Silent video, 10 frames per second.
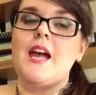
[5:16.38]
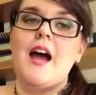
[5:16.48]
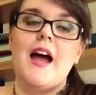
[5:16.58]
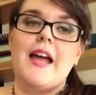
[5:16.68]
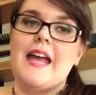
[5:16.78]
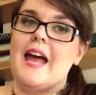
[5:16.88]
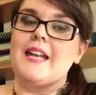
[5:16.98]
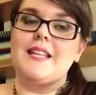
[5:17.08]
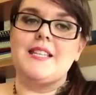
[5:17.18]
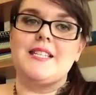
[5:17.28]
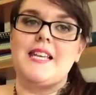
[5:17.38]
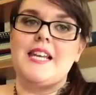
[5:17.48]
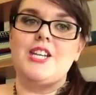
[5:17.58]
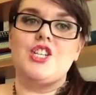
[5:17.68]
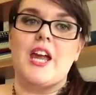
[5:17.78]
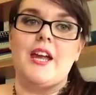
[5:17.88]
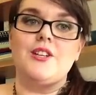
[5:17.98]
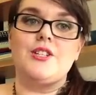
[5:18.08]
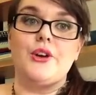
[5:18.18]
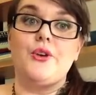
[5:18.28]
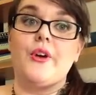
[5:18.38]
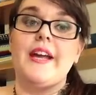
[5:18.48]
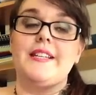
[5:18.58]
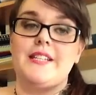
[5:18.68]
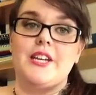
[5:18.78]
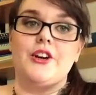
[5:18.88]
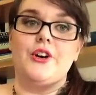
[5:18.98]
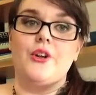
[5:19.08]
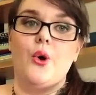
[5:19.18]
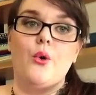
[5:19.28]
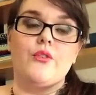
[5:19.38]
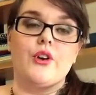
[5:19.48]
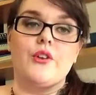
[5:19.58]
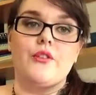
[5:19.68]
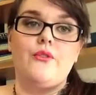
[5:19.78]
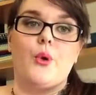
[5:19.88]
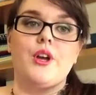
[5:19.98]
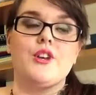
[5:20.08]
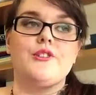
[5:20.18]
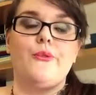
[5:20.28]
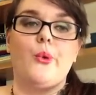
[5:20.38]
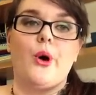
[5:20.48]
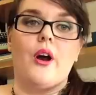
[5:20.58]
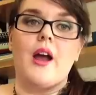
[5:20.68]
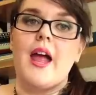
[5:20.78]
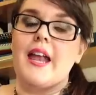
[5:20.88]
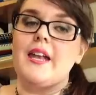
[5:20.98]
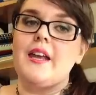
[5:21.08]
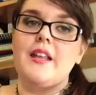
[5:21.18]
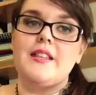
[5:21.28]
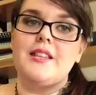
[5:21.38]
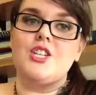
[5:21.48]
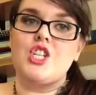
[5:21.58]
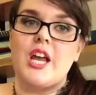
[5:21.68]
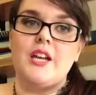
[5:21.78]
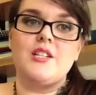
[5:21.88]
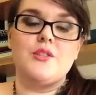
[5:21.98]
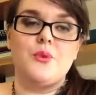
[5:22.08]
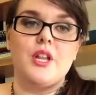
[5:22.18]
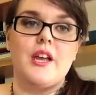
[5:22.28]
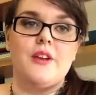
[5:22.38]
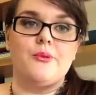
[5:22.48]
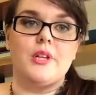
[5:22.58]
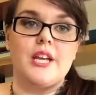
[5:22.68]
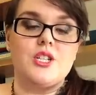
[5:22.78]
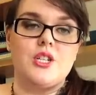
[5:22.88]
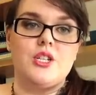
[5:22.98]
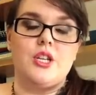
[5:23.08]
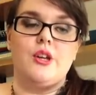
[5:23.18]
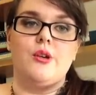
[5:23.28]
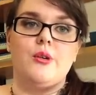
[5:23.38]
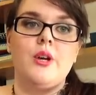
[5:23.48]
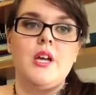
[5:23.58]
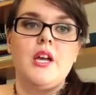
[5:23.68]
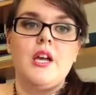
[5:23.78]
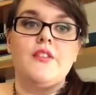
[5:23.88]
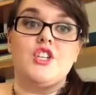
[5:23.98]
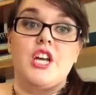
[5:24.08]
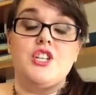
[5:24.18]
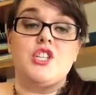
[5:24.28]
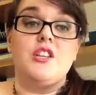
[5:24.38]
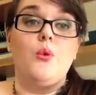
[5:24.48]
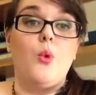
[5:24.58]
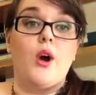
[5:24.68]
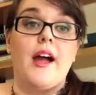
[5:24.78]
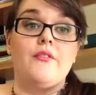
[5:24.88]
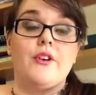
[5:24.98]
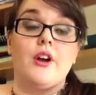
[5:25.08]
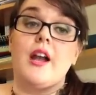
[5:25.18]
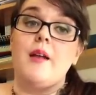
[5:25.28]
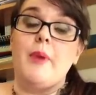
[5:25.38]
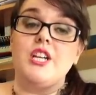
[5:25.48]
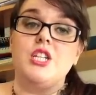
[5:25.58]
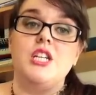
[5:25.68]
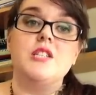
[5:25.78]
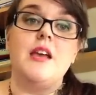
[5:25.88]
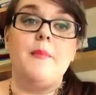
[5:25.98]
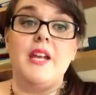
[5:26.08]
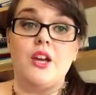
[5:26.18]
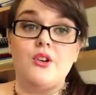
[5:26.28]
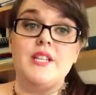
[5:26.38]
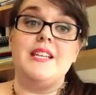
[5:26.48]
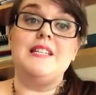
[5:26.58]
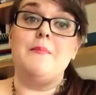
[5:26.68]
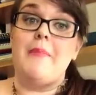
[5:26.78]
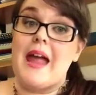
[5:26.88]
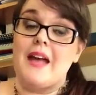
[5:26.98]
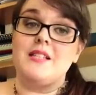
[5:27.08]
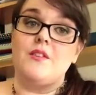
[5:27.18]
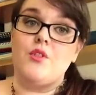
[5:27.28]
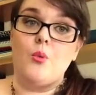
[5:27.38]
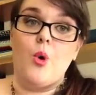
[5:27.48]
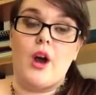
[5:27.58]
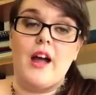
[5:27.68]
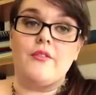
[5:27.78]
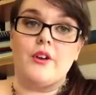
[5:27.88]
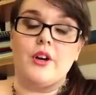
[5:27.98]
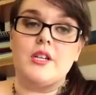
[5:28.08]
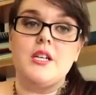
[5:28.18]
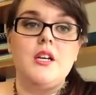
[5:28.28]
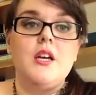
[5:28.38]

Again, the city changed a great deal over the 4 years of war, and the change is really in relation to the changes in the war effort, and by changes I mean increasing demands of the war effort.